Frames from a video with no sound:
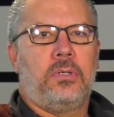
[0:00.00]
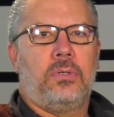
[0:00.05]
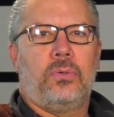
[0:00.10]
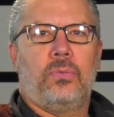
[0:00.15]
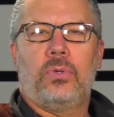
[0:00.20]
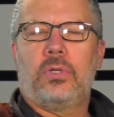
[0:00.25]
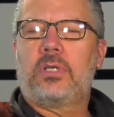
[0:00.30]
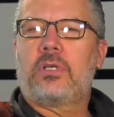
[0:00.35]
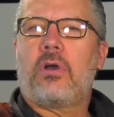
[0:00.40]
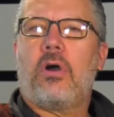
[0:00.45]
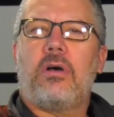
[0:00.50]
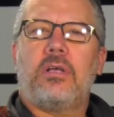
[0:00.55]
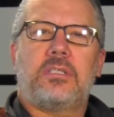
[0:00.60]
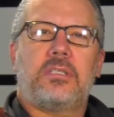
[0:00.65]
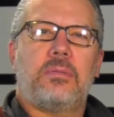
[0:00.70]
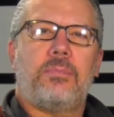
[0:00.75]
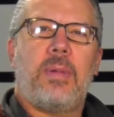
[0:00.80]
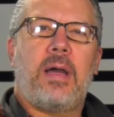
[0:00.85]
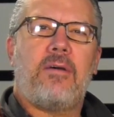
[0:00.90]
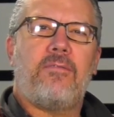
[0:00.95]
would
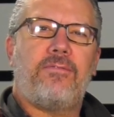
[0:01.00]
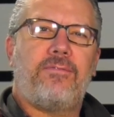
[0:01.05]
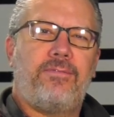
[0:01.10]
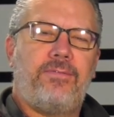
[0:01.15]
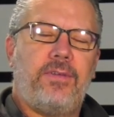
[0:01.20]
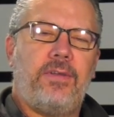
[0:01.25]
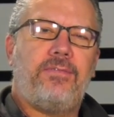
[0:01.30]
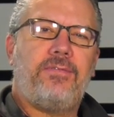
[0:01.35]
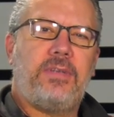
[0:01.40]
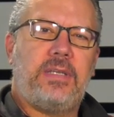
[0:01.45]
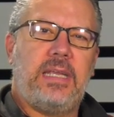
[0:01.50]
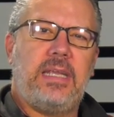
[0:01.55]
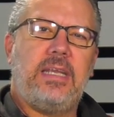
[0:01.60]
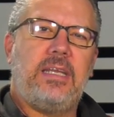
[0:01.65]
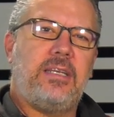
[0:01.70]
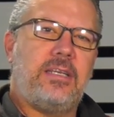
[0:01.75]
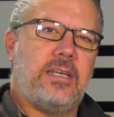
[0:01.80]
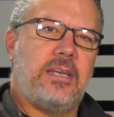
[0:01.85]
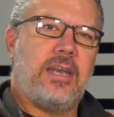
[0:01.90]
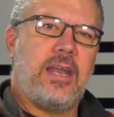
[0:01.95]
cost about
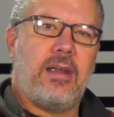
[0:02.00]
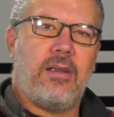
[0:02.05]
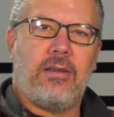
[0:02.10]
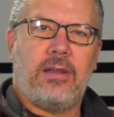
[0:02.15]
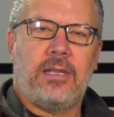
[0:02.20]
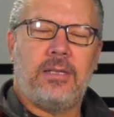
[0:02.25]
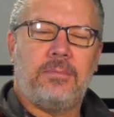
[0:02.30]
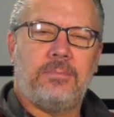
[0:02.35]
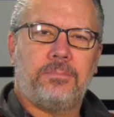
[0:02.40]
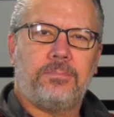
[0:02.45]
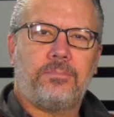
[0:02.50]
15 denarii.